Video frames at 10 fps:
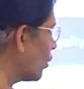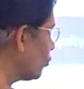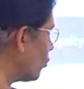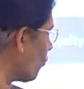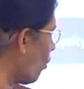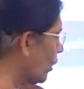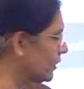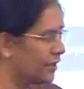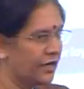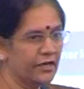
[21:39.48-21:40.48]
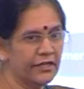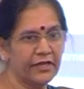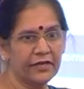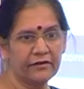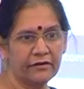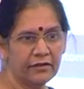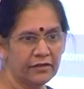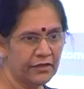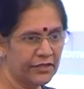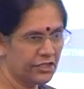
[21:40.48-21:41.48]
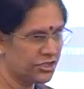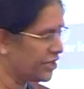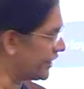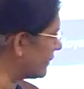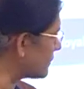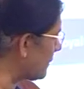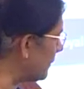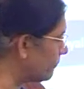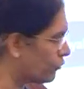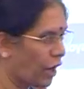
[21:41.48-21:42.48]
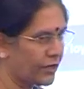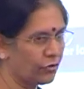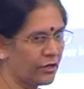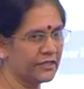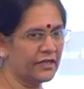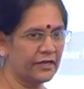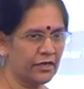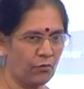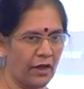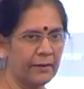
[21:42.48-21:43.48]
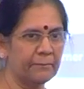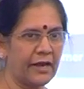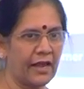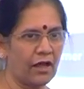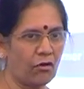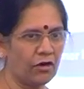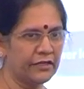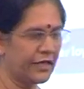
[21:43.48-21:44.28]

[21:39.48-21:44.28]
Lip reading: All the earlier initiatives are being brought together under one umbrella called the